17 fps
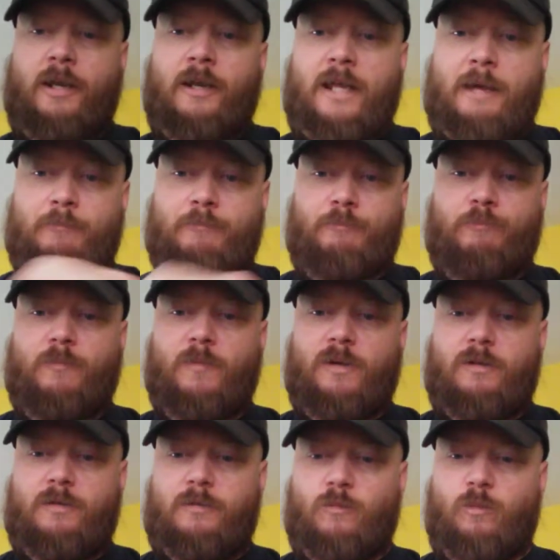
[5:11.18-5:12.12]
then that
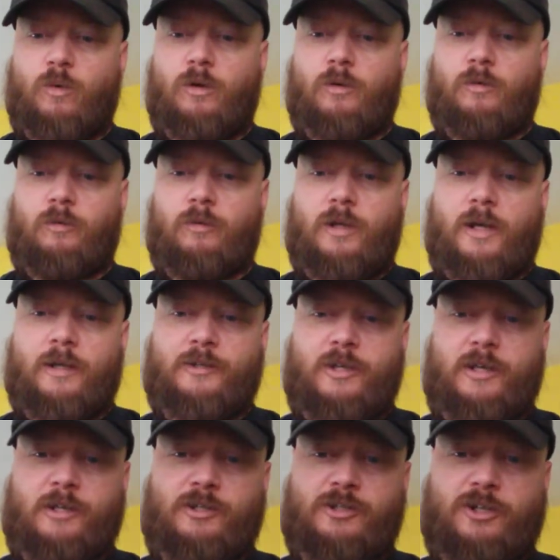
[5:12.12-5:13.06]
will
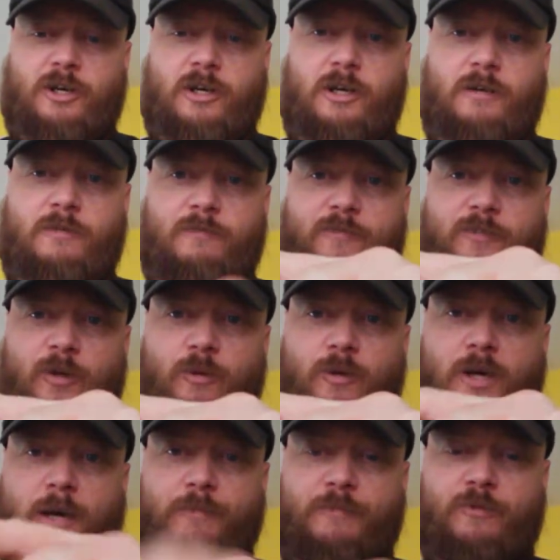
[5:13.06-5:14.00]
in turn
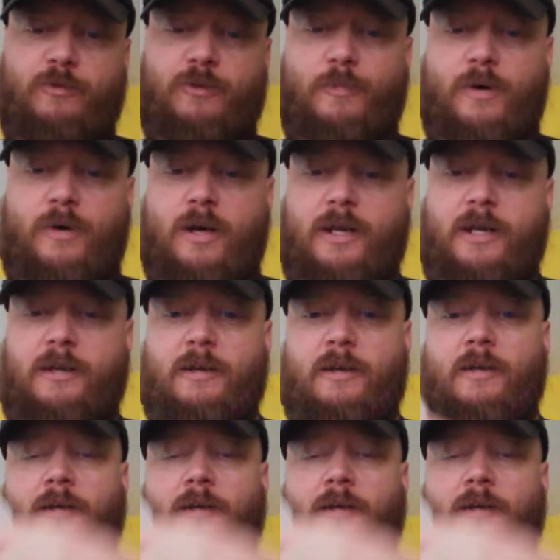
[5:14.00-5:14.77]
float up through the body,